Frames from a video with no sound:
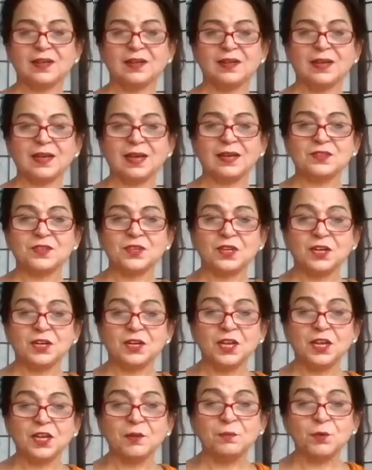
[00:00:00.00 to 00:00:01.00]
has a
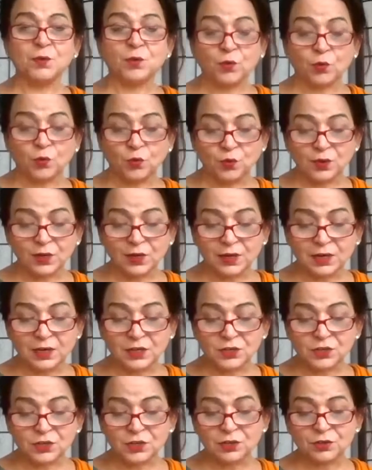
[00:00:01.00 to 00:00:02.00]
deep
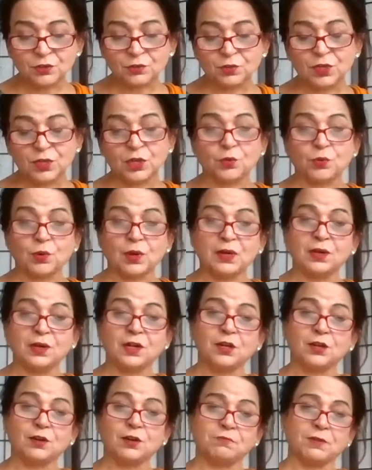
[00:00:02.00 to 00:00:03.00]
correlation to the
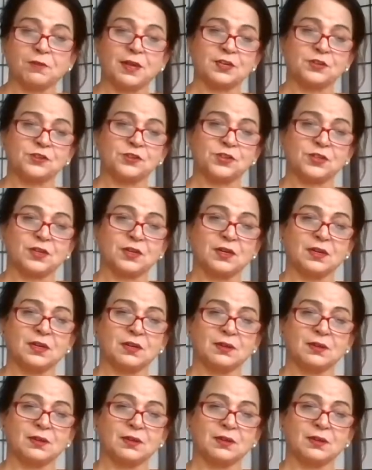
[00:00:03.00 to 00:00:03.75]
quality of action.